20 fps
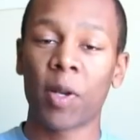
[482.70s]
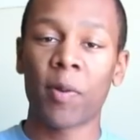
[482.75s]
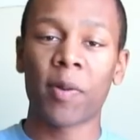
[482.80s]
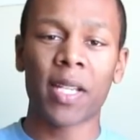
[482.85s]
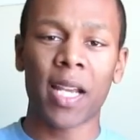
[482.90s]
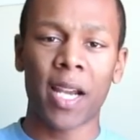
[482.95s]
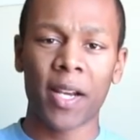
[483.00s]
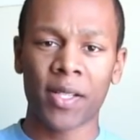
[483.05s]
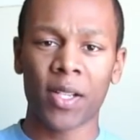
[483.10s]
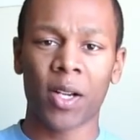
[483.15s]
pretty
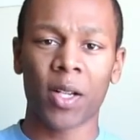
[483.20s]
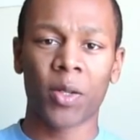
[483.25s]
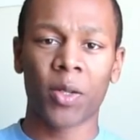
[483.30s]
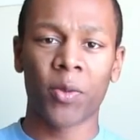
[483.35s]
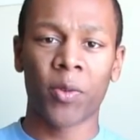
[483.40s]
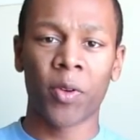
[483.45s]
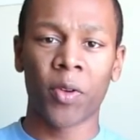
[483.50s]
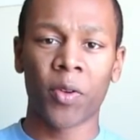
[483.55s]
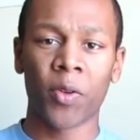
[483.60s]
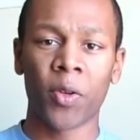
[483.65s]
much how you talk
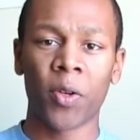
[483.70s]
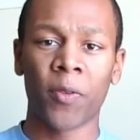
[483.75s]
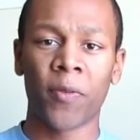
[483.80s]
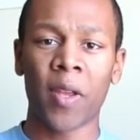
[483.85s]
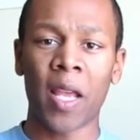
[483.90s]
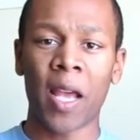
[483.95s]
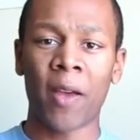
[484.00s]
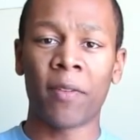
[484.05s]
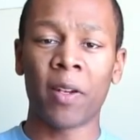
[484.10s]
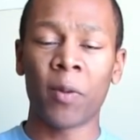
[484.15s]
to a recruiter. If
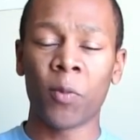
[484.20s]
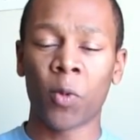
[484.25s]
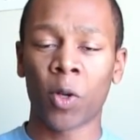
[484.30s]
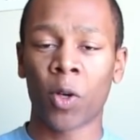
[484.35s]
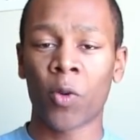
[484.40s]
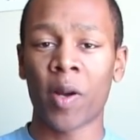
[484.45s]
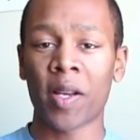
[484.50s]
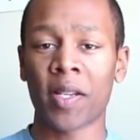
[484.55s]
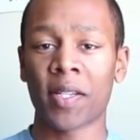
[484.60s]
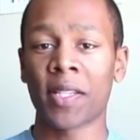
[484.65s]
you have any more
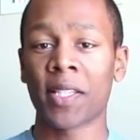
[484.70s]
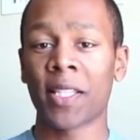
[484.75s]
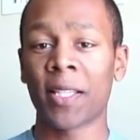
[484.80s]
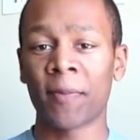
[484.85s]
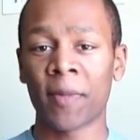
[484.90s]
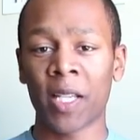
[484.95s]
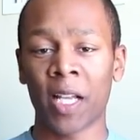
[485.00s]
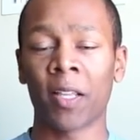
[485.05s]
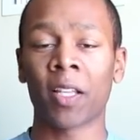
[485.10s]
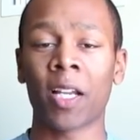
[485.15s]
questions,
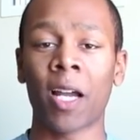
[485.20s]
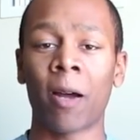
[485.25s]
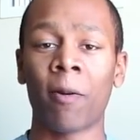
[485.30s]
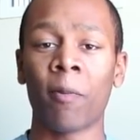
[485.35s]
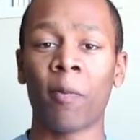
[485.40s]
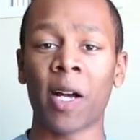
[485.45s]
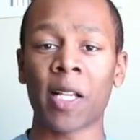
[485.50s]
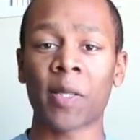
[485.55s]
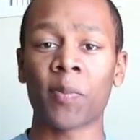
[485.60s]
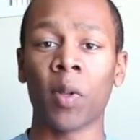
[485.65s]
leave them down in the
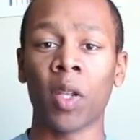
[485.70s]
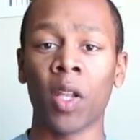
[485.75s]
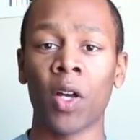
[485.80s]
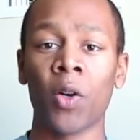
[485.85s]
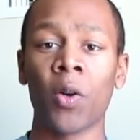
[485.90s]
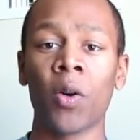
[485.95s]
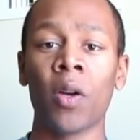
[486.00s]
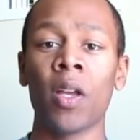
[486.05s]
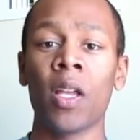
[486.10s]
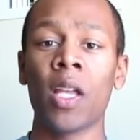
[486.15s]
comment box
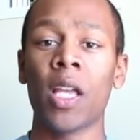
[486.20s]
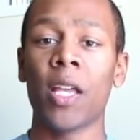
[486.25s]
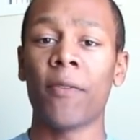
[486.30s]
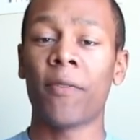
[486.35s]
below.